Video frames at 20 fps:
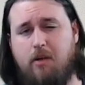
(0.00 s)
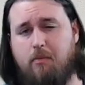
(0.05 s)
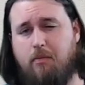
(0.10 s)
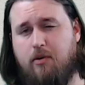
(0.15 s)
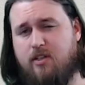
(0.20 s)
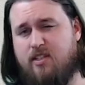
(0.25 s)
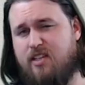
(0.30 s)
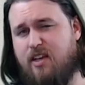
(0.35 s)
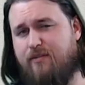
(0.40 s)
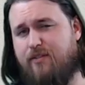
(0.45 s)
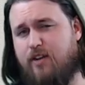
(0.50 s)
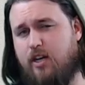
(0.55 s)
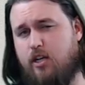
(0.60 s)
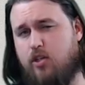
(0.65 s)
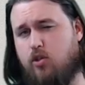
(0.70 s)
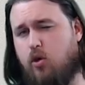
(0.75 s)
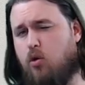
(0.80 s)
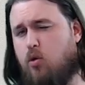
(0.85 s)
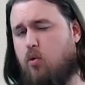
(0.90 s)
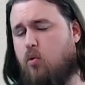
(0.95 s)
number
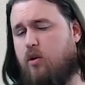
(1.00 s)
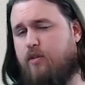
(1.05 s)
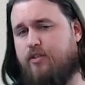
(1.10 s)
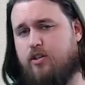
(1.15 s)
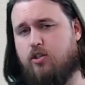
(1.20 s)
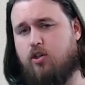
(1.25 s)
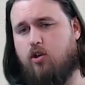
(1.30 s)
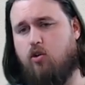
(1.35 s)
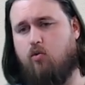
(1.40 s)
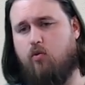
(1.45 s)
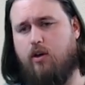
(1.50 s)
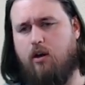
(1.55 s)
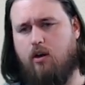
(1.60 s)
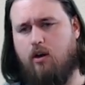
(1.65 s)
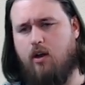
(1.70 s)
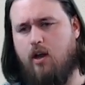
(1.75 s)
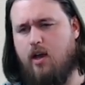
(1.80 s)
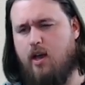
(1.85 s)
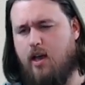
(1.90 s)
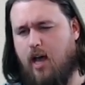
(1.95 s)
72 of his
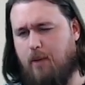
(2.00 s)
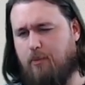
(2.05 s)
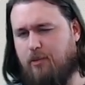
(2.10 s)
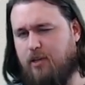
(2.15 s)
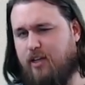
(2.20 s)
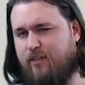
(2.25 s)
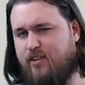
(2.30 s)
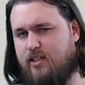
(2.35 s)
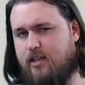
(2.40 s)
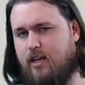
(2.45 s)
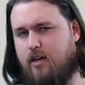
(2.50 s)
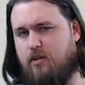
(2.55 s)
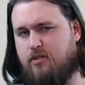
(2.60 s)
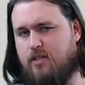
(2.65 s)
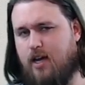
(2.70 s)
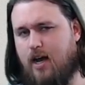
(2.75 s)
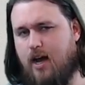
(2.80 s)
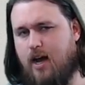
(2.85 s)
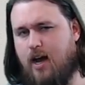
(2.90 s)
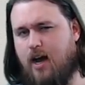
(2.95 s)
career. I believe he's now
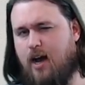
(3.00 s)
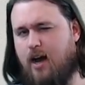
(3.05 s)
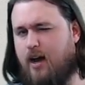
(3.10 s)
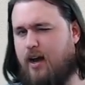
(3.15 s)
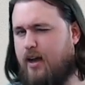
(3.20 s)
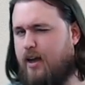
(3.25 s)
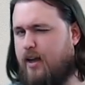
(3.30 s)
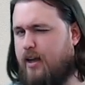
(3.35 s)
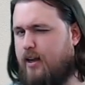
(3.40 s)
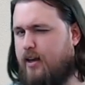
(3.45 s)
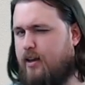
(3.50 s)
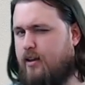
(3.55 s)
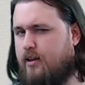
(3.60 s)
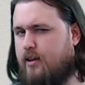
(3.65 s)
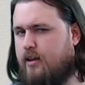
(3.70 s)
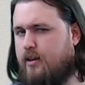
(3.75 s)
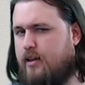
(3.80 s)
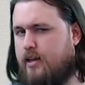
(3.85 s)
tied.